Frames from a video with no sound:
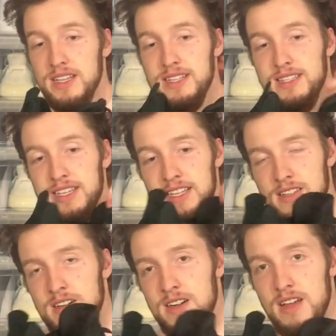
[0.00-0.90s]
It's
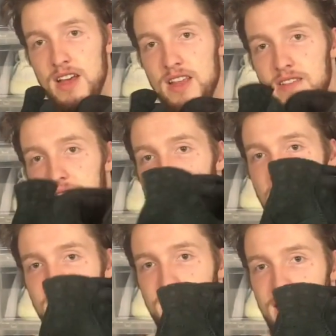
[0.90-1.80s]
either the
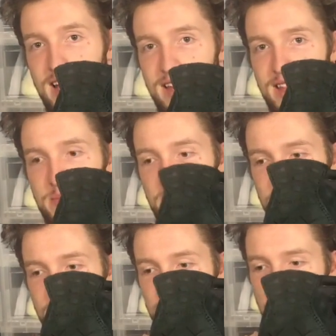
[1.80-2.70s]
fact that they put
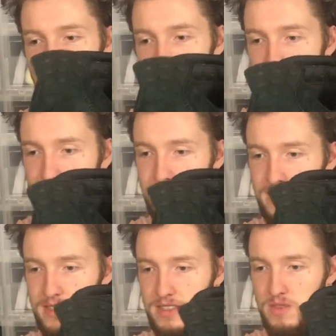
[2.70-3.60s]
the double
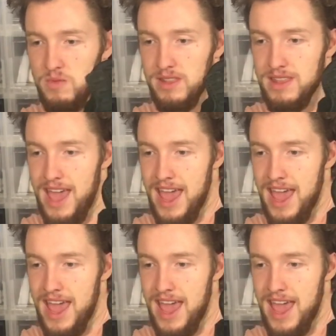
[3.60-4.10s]
X's with the